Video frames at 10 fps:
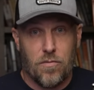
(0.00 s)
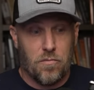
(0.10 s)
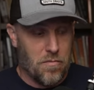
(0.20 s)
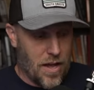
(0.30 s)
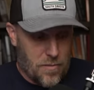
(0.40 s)

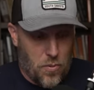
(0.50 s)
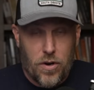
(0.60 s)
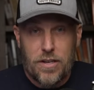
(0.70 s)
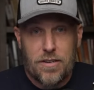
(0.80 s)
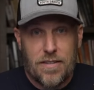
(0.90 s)
at the
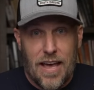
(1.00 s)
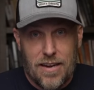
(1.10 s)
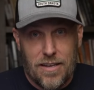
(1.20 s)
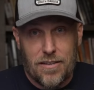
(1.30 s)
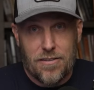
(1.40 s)
point that
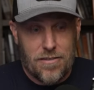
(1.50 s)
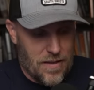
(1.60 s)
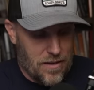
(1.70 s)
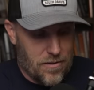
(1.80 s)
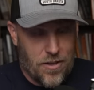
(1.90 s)
is
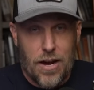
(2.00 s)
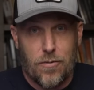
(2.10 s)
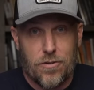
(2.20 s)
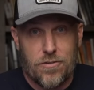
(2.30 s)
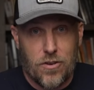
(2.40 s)
that
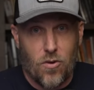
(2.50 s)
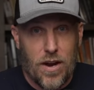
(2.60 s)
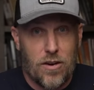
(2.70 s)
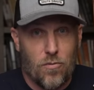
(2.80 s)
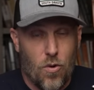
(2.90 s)
Cyrus the
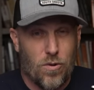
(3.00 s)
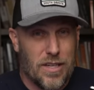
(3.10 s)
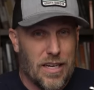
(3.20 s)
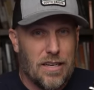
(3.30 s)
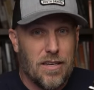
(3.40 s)
Great rolled
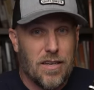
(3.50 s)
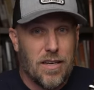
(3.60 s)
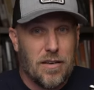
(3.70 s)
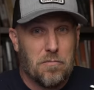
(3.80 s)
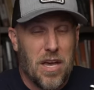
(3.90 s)
in,
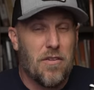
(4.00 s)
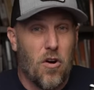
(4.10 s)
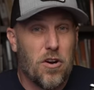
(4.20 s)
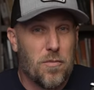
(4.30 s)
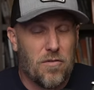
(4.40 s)
may have
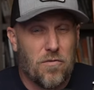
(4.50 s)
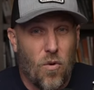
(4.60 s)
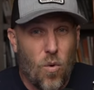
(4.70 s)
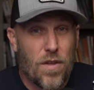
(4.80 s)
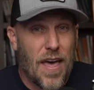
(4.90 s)
already been
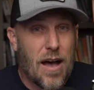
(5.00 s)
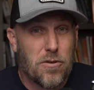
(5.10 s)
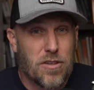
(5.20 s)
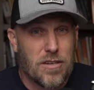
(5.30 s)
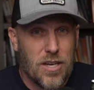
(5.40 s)

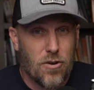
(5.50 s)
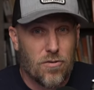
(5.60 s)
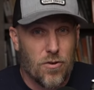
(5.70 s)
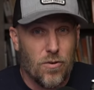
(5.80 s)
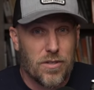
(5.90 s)
4,000 years
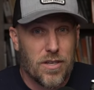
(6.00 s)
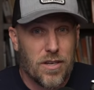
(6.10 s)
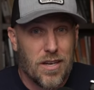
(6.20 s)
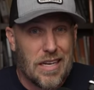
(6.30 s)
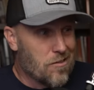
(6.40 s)
old.
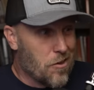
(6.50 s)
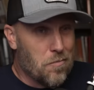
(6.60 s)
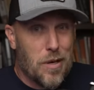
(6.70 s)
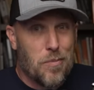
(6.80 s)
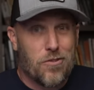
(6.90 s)
Some
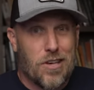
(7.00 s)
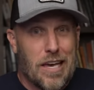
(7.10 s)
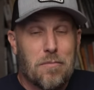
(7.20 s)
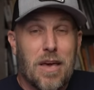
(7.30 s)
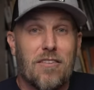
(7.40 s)
people say it
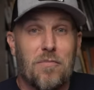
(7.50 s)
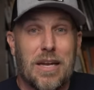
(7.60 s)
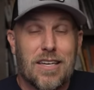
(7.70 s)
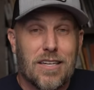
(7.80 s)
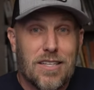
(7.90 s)
may have been
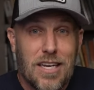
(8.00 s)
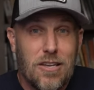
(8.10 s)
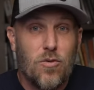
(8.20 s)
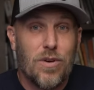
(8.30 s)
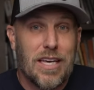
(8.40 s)

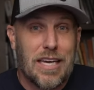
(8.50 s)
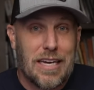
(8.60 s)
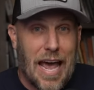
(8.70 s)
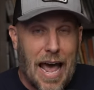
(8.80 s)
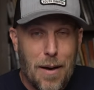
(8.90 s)
continually
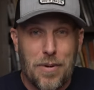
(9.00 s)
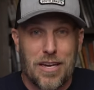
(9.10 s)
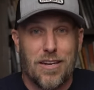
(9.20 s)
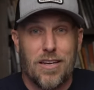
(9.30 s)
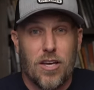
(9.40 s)

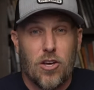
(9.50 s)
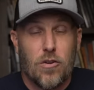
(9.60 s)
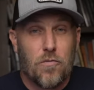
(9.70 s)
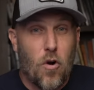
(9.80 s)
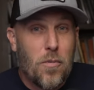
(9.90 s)
inhabited
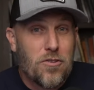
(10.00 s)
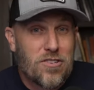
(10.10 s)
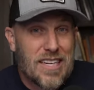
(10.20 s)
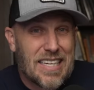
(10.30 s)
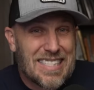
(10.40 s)
for almost
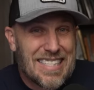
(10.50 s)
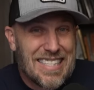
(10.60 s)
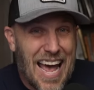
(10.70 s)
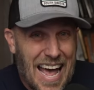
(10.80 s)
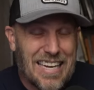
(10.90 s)

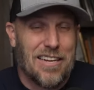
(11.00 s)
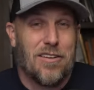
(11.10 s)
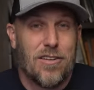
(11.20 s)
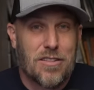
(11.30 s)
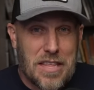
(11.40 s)

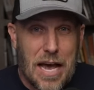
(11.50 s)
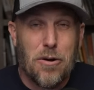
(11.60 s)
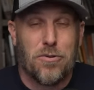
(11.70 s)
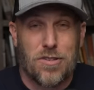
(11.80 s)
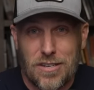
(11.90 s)

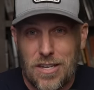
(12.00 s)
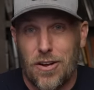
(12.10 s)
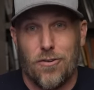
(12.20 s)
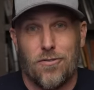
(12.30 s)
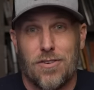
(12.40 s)
10,000
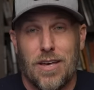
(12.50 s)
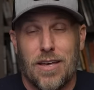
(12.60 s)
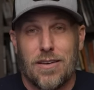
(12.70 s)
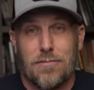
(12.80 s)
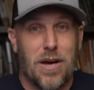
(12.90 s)
years
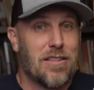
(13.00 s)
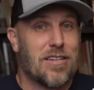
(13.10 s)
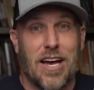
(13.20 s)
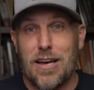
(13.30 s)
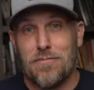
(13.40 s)
by the
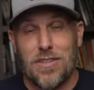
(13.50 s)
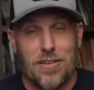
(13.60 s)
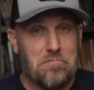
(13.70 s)
time that